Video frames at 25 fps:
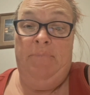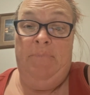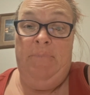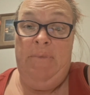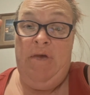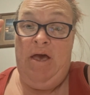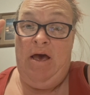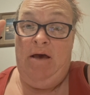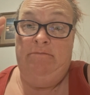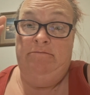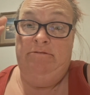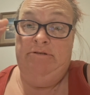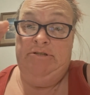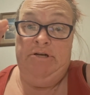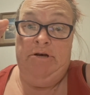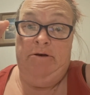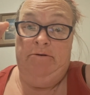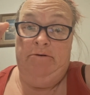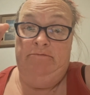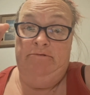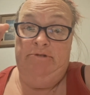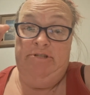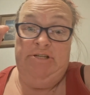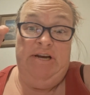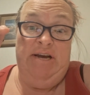yeah,
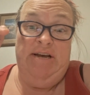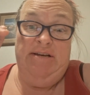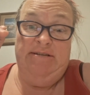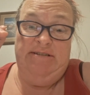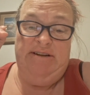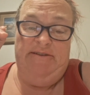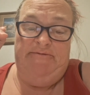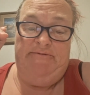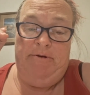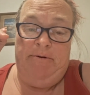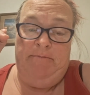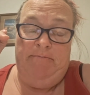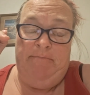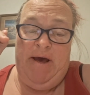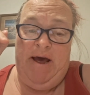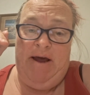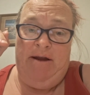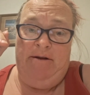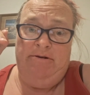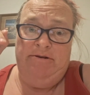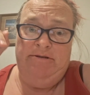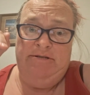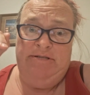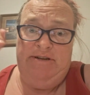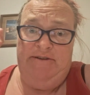so she has different
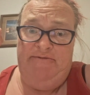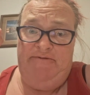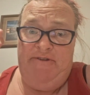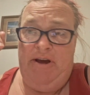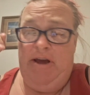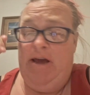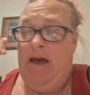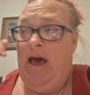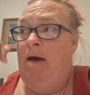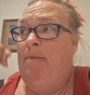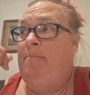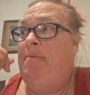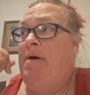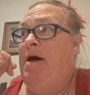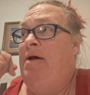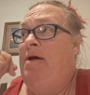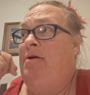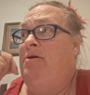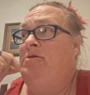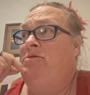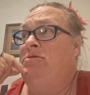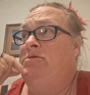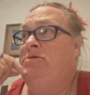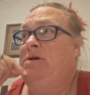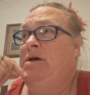patterns, different cat
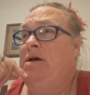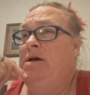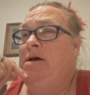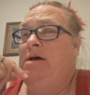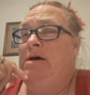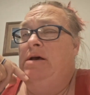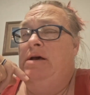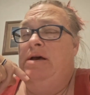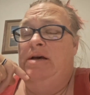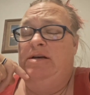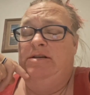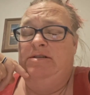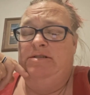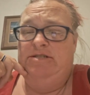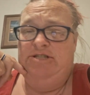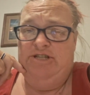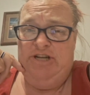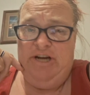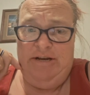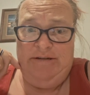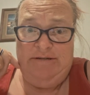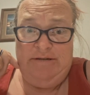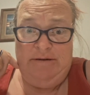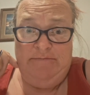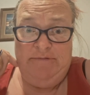patterns, and
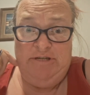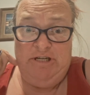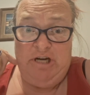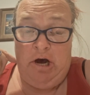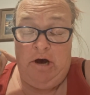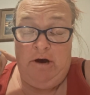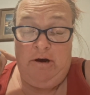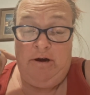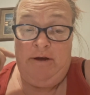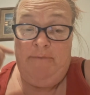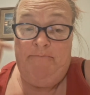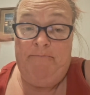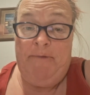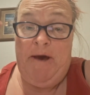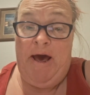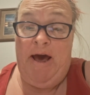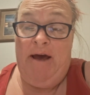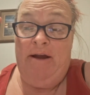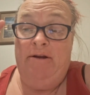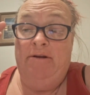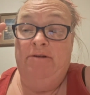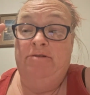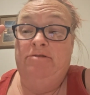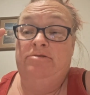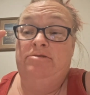she has some dog
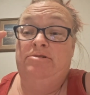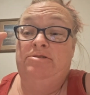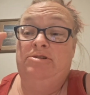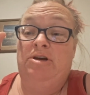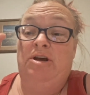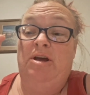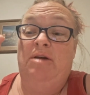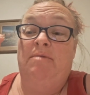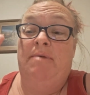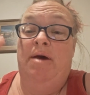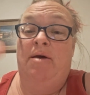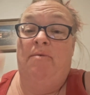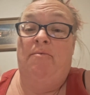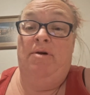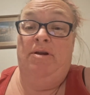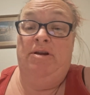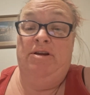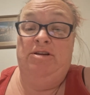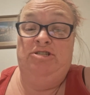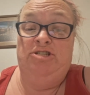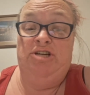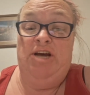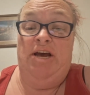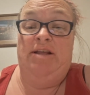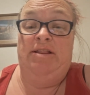patterns, so you might want
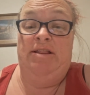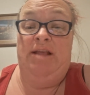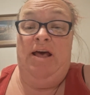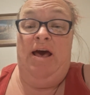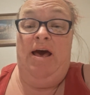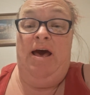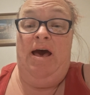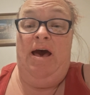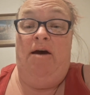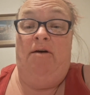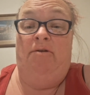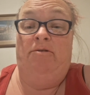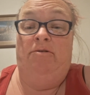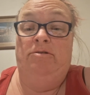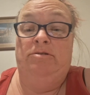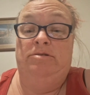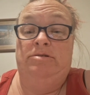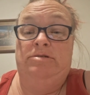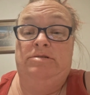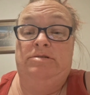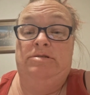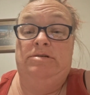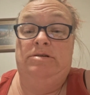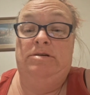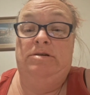to check that out.
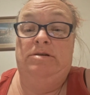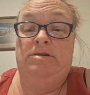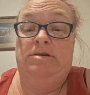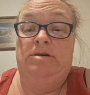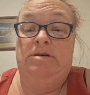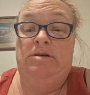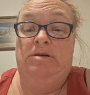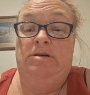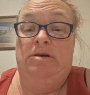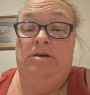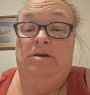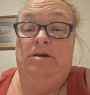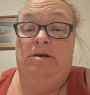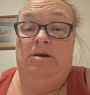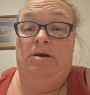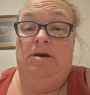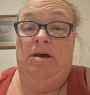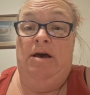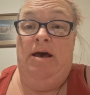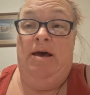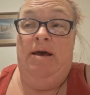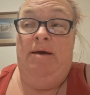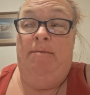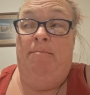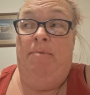
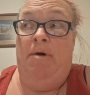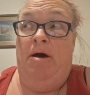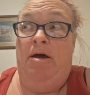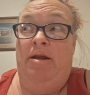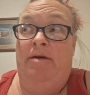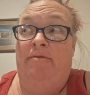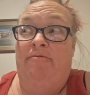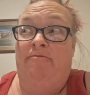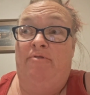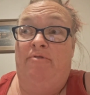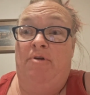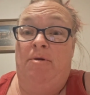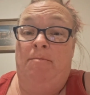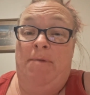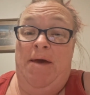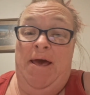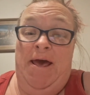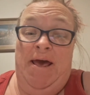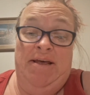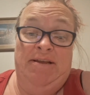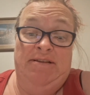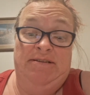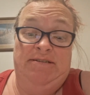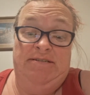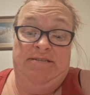I bought it from
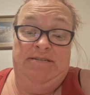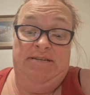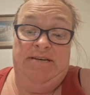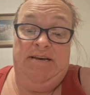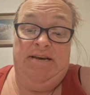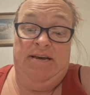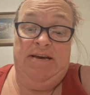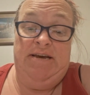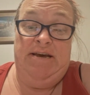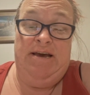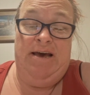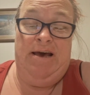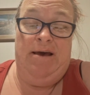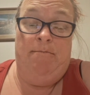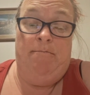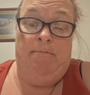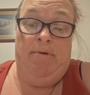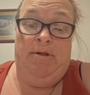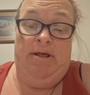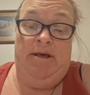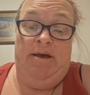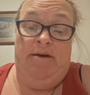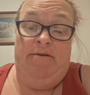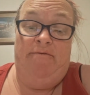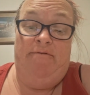Etsy, I
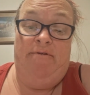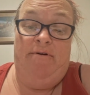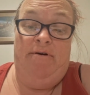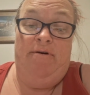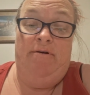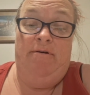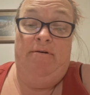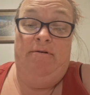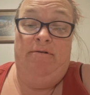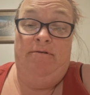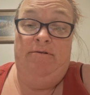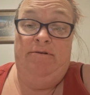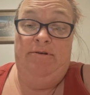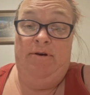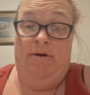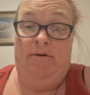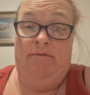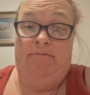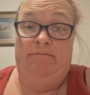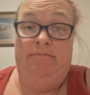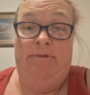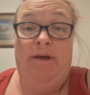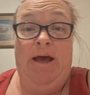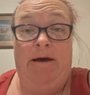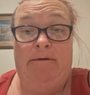believe.
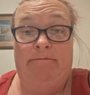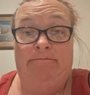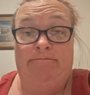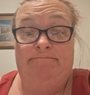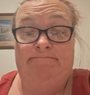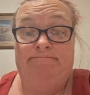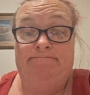So yeah.